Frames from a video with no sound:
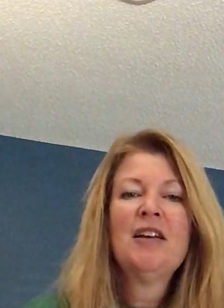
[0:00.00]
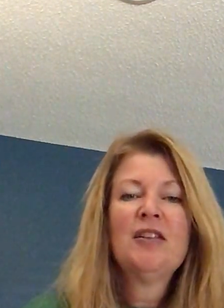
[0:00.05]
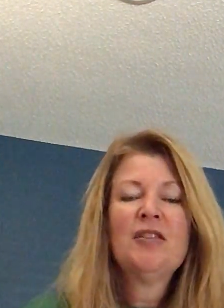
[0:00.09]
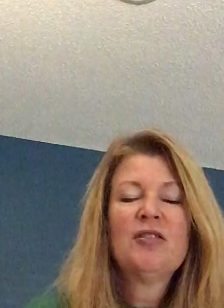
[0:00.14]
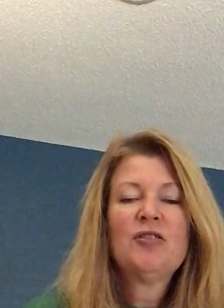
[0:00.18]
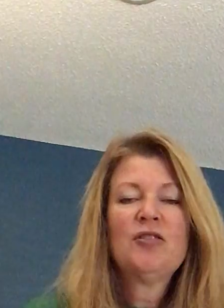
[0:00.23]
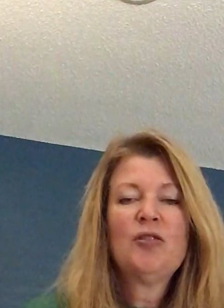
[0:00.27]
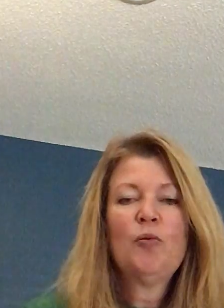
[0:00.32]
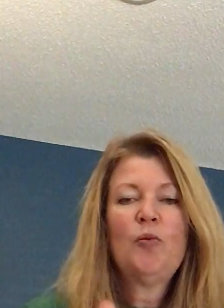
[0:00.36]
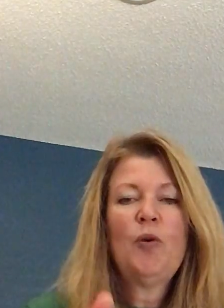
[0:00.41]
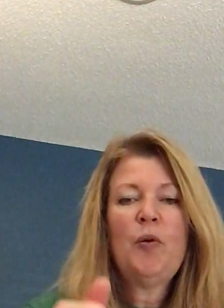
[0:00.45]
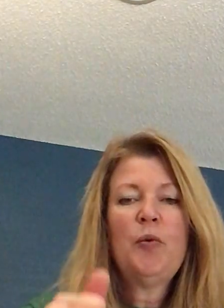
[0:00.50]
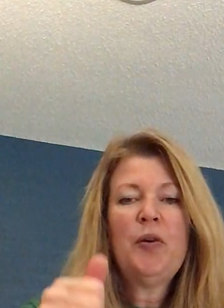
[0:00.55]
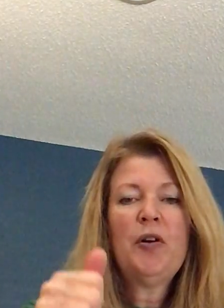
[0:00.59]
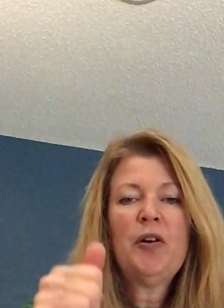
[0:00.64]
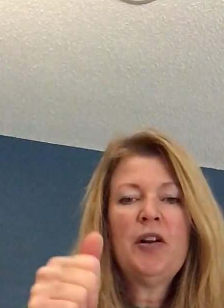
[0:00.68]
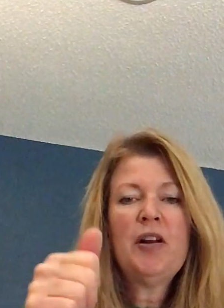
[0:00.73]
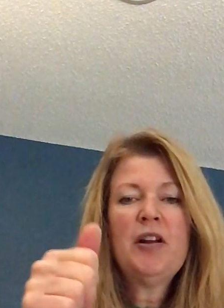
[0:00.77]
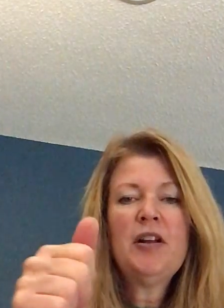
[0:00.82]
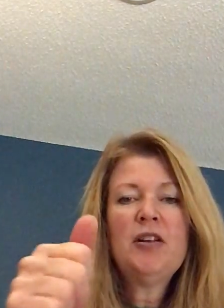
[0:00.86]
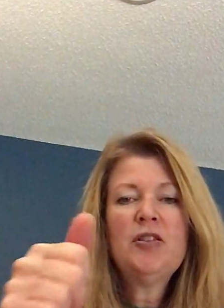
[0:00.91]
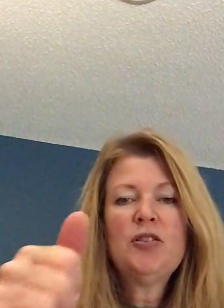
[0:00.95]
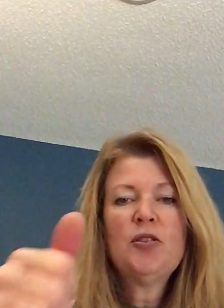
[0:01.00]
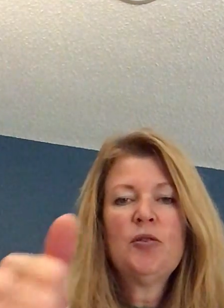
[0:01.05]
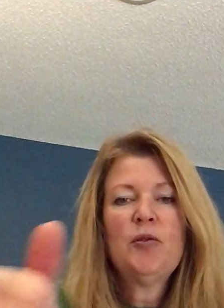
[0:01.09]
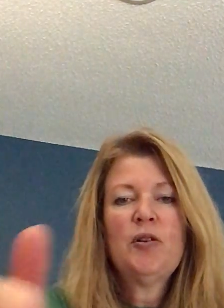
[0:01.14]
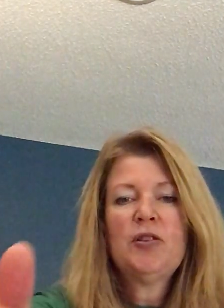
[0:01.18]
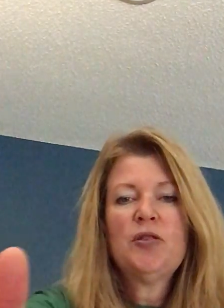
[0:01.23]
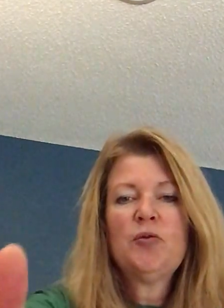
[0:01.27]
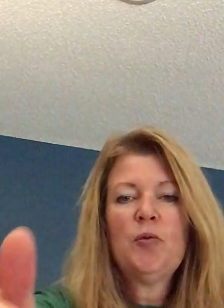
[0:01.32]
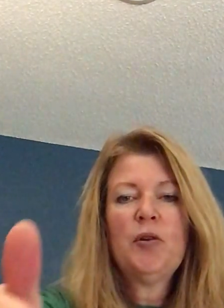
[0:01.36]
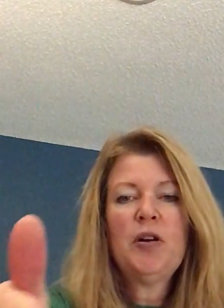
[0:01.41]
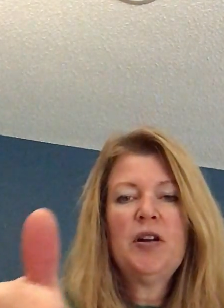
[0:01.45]
So what we're going to do
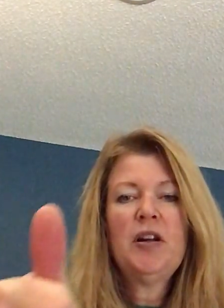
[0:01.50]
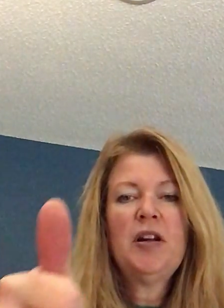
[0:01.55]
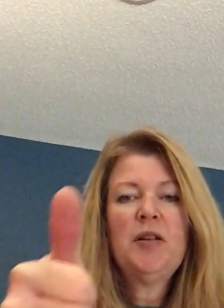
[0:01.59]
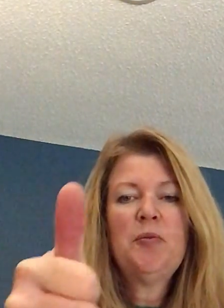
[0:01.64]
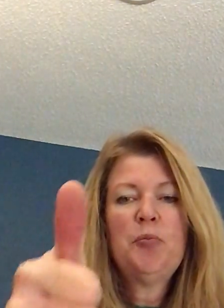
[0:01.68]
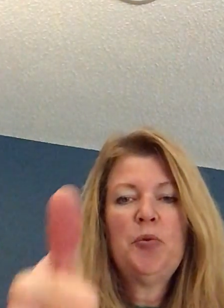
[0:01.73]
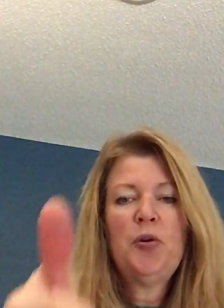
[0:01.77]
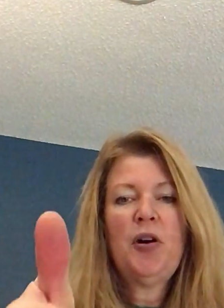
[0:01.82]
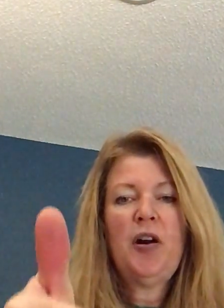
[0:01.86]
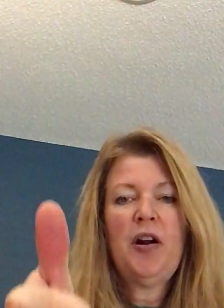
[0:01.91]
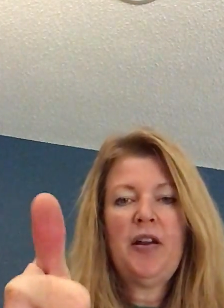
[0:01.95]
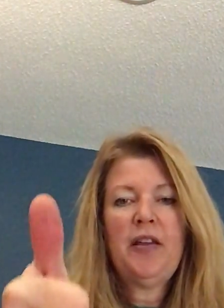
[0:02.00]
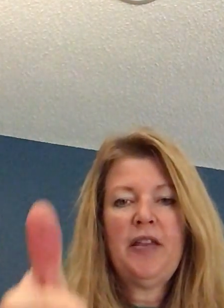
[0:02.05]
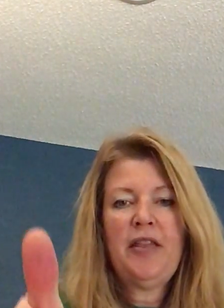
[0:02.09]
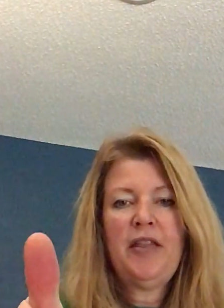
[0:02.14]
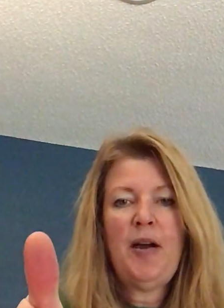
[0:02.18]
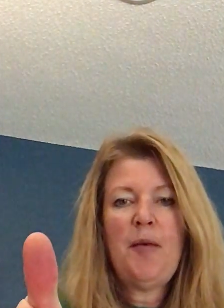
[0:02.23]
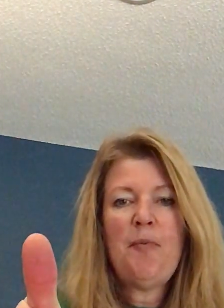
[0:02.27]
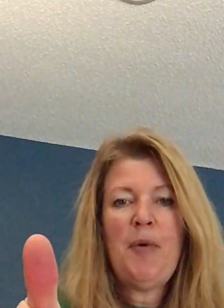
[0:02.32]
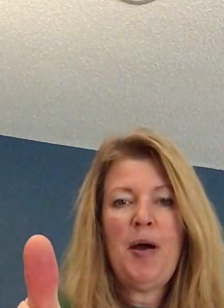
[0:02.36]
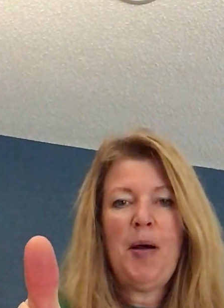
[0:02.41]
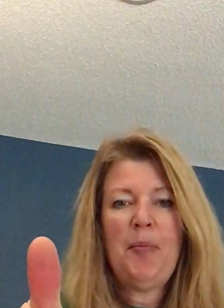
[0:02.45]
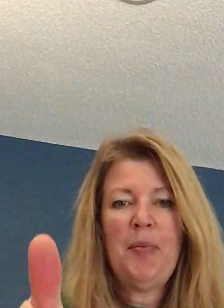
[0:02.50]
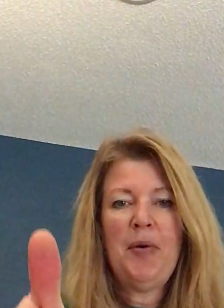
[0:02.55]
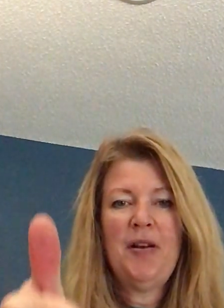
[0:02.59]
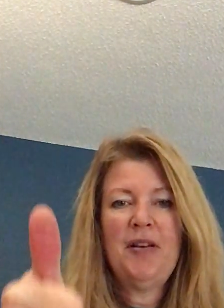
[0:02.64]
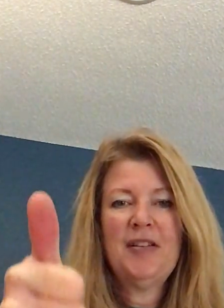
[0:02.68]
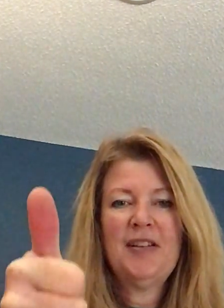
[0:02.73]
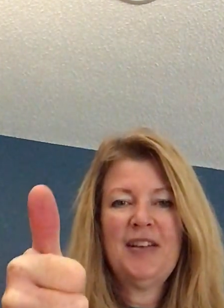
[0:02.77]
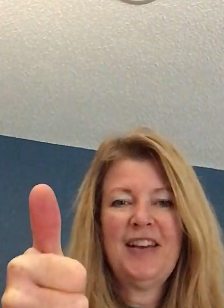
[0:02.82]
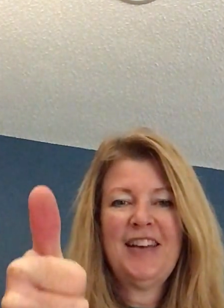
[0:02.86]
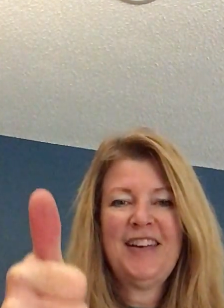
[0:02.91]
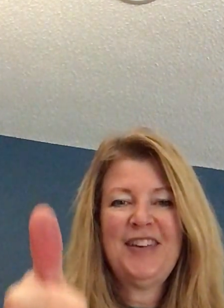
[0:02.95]
is we're going to put our thumb up.
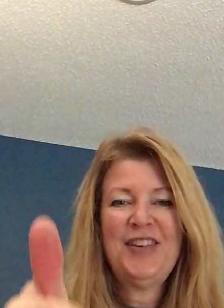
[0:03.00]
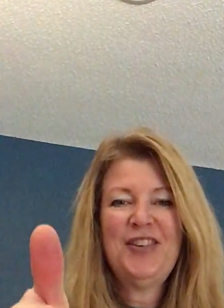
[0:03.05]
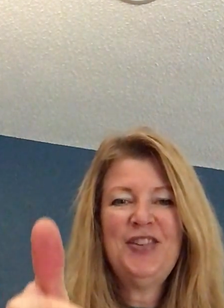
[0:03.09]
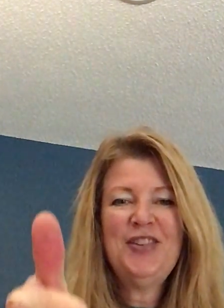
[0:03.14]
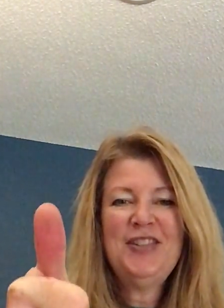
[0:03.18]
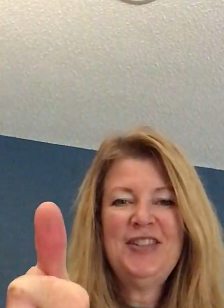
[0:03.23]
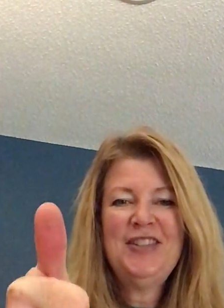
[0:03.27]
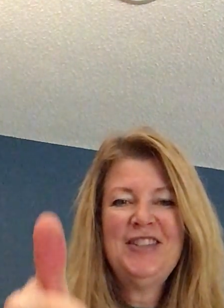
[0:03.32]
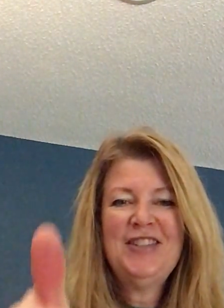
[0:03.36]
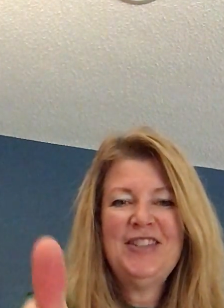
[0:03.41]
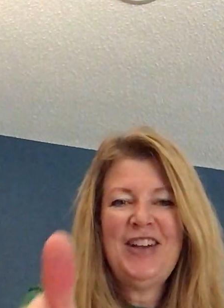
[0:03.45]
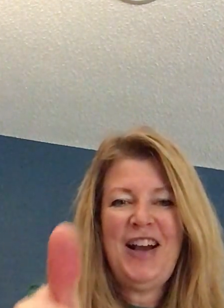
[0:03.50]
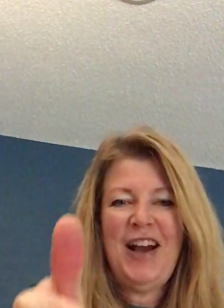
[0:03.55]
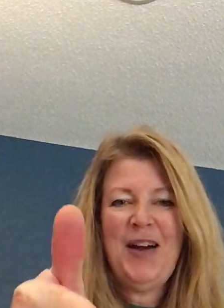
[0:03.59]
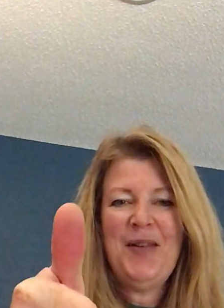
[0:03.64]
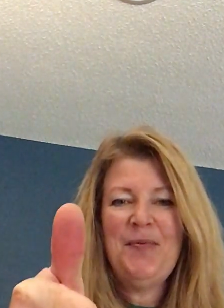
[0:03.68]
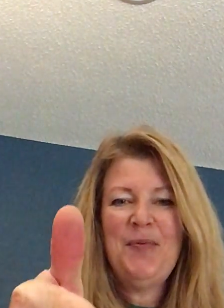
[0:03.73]
Good job.